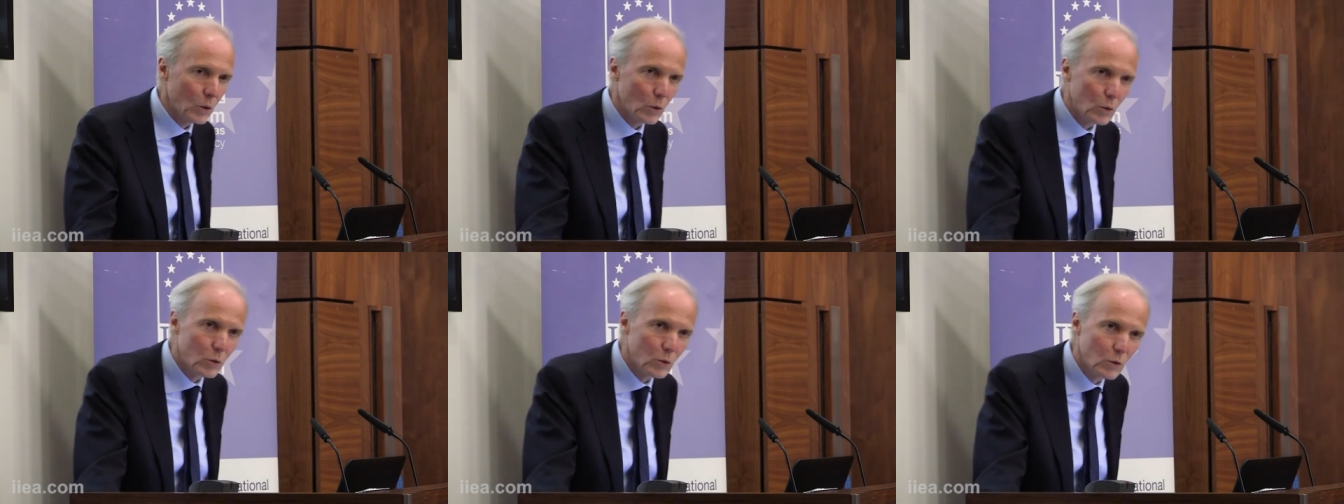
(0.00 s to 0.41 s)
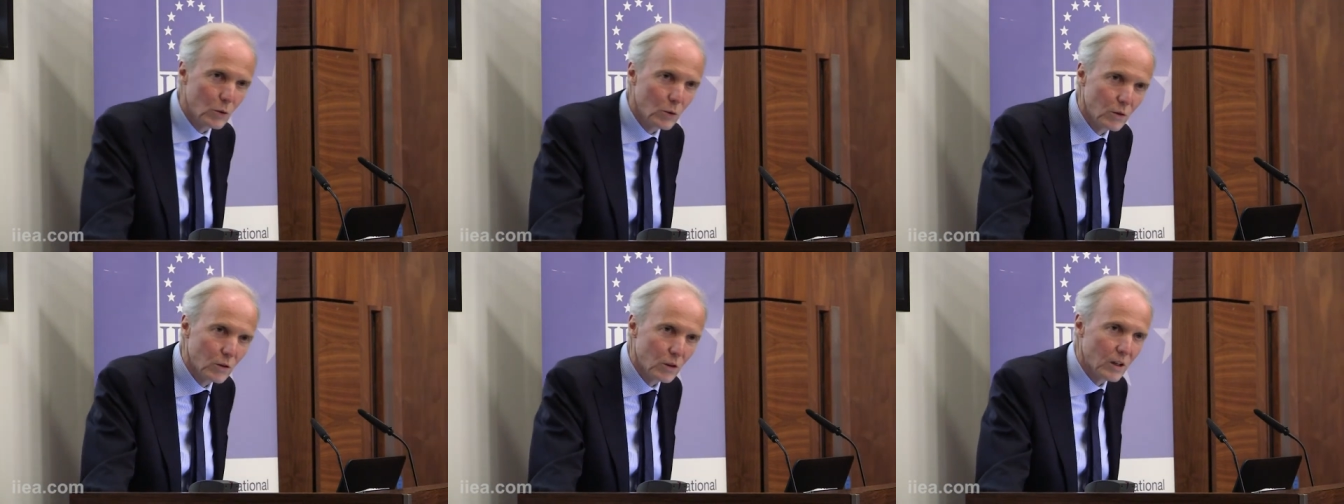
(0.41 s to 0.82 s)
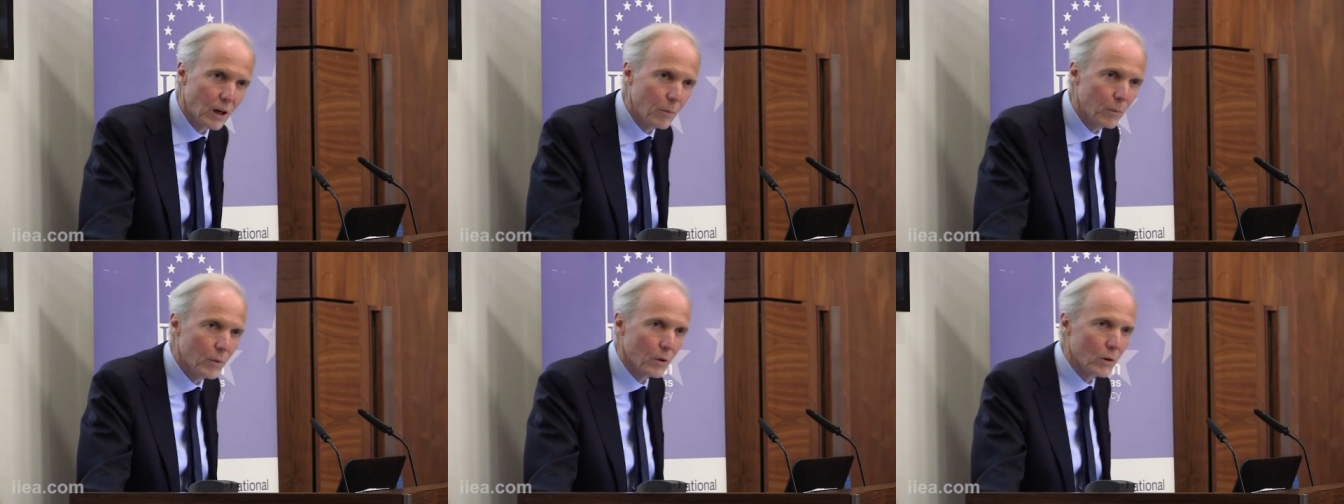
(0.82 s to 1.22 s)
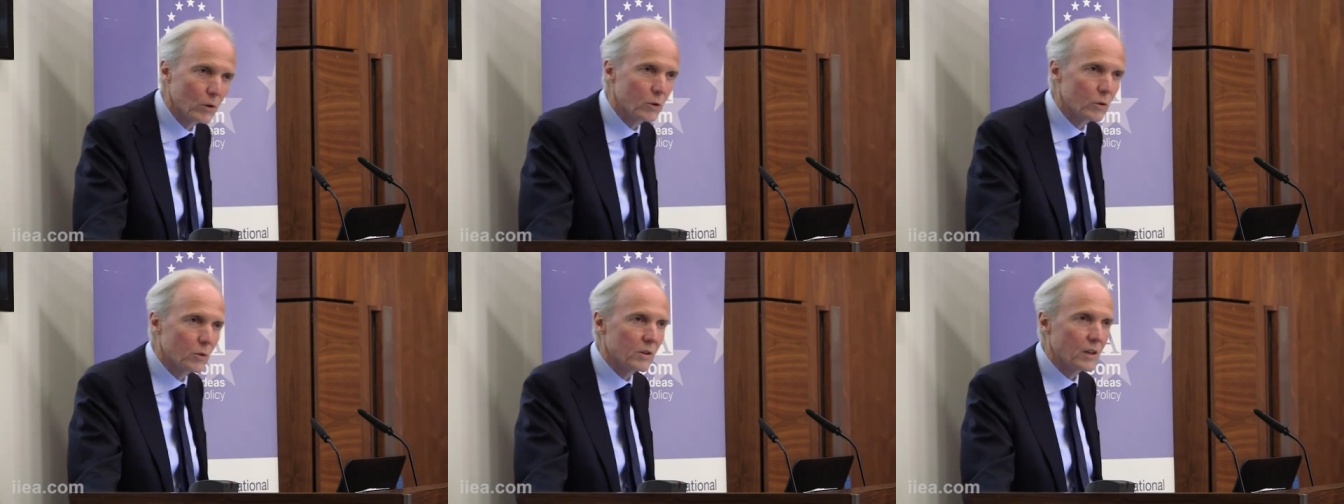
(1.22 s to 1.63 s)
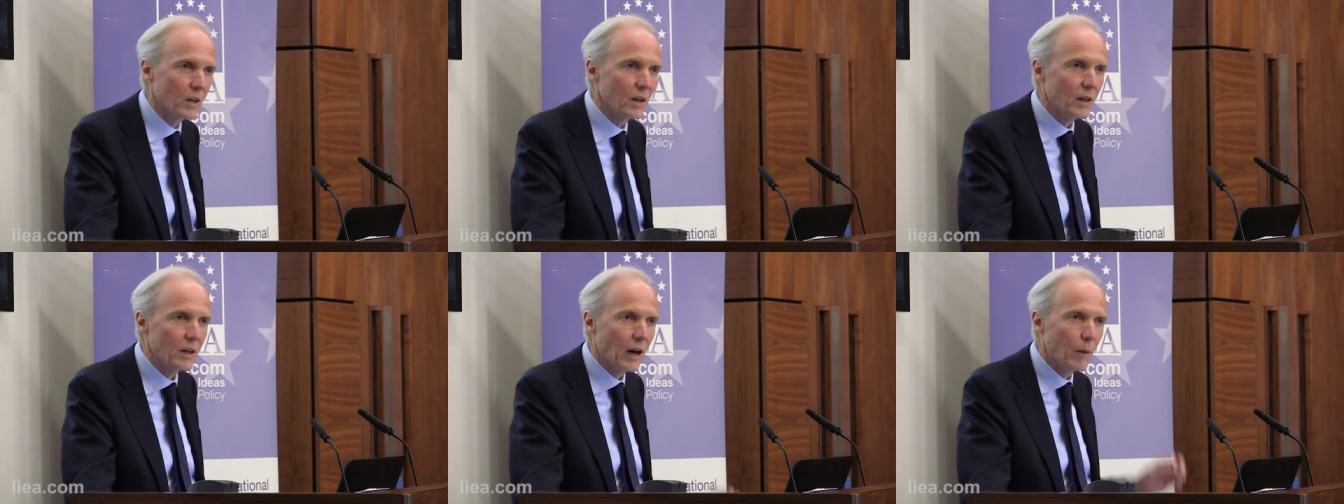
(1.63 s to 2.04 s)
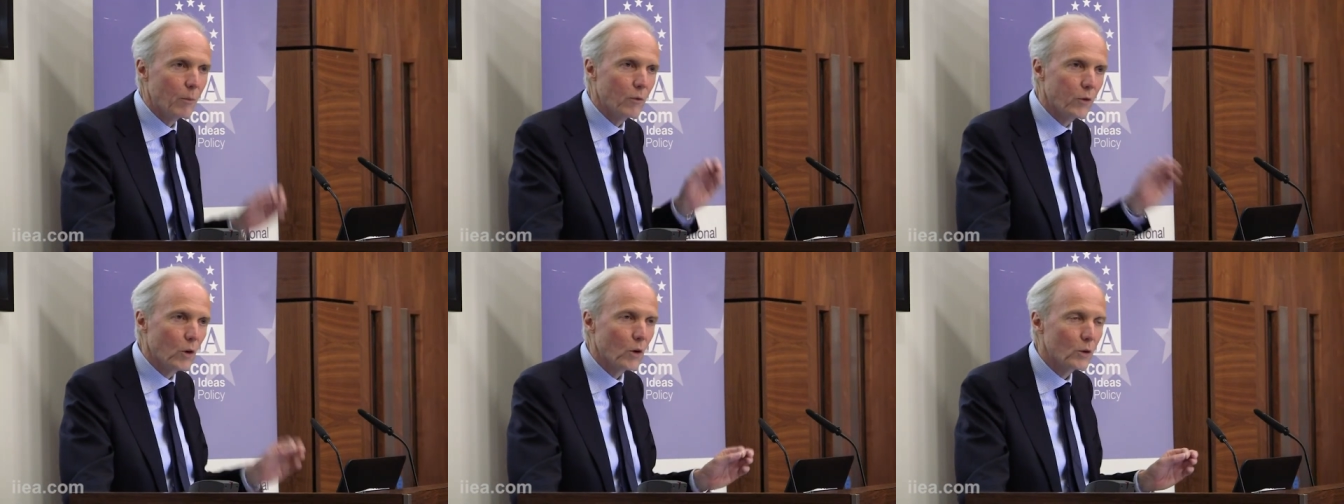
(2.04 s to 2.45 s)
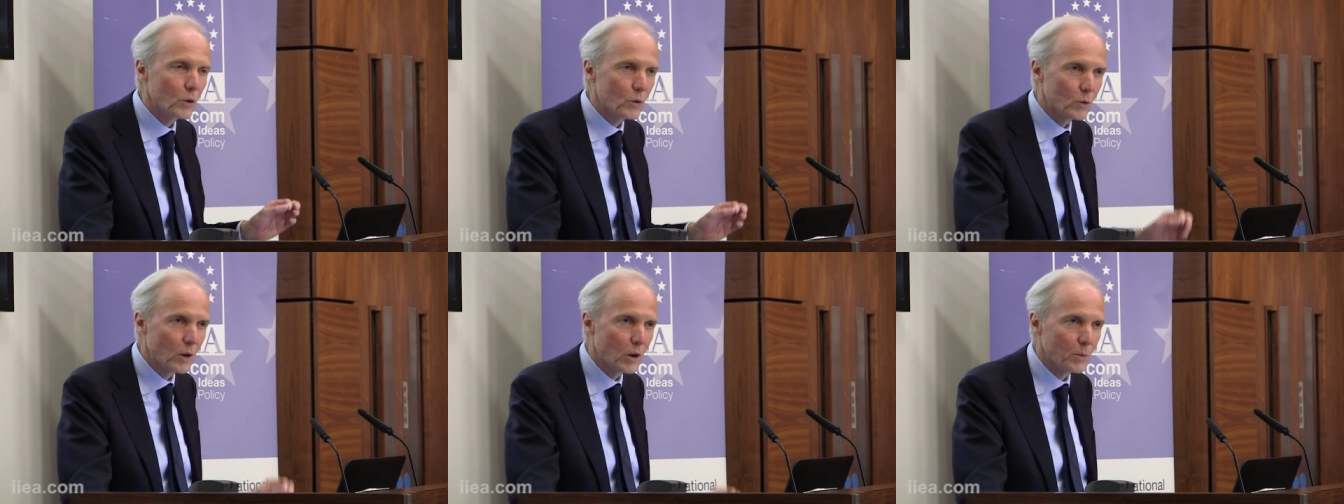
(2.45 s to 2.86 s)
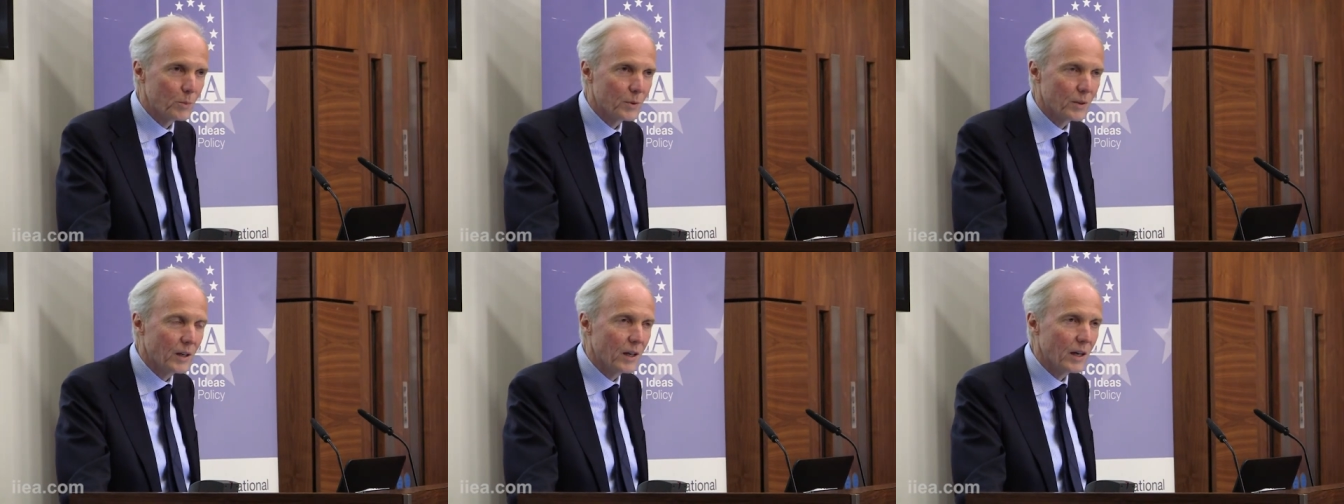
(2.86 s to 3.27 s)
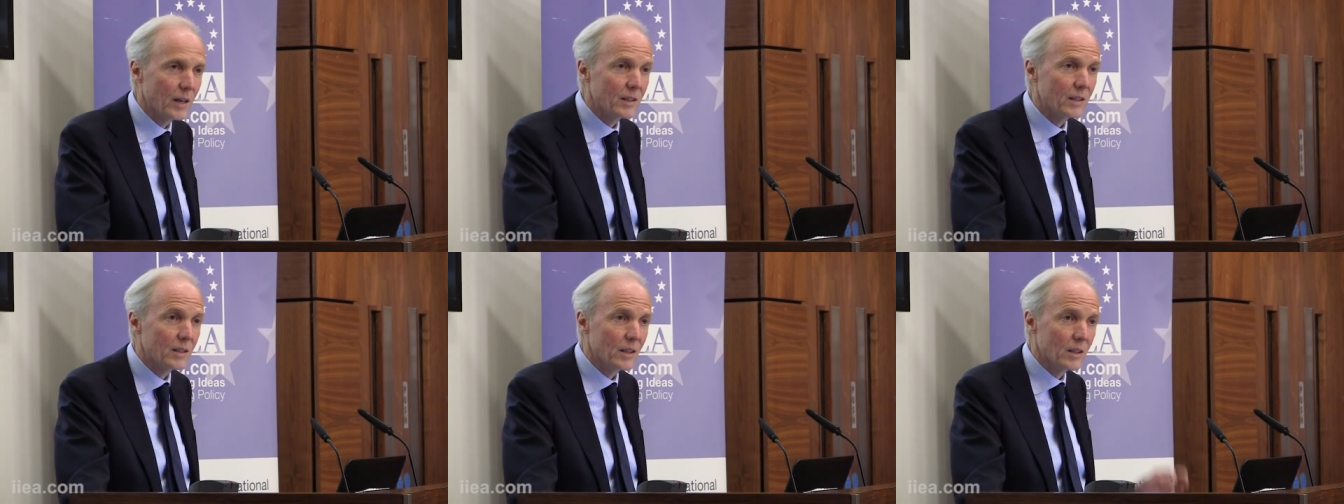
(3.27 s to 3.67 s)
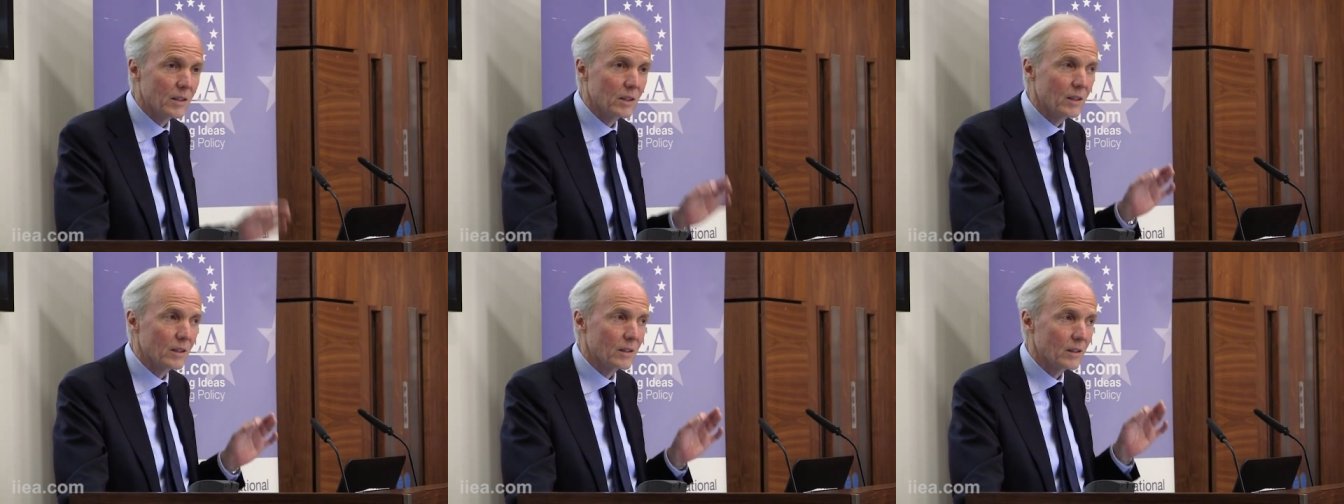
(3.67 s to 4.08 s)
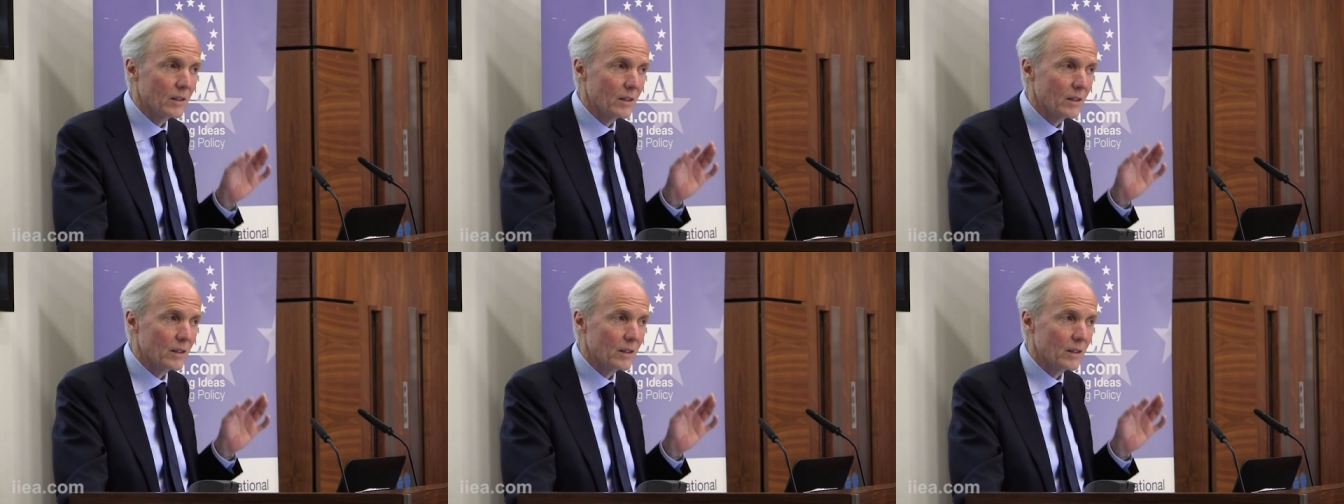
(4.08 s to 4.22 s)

who took the gamble to say, I'm for Europe, and he says it,